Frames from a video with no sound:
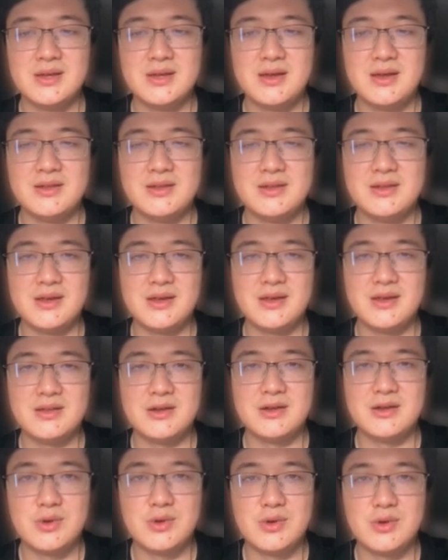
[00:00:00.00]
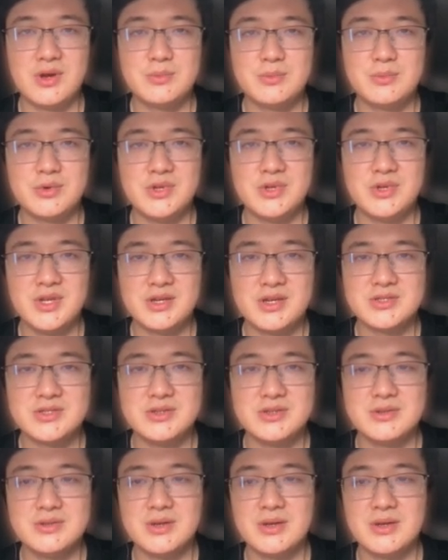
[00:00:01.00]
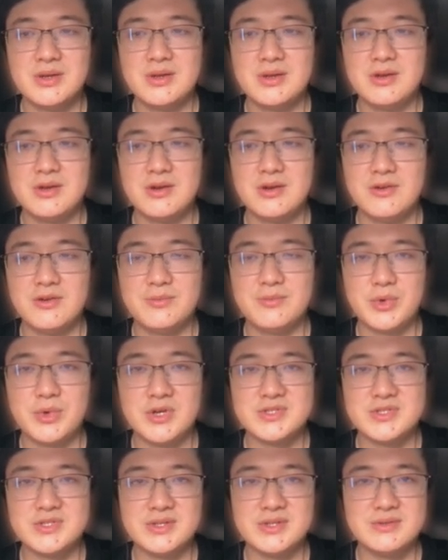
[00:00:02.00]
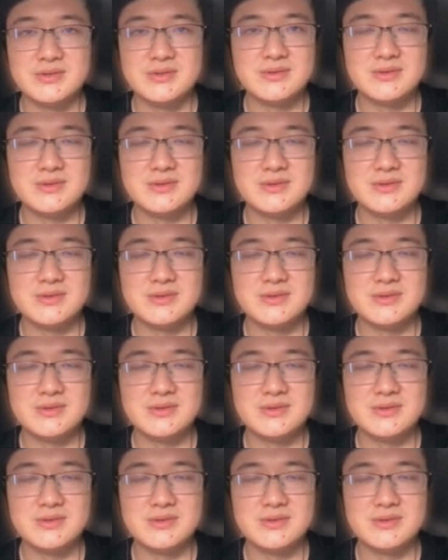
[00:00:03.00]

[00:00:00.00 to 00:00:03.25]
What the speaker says: and get a wrong prediction of person.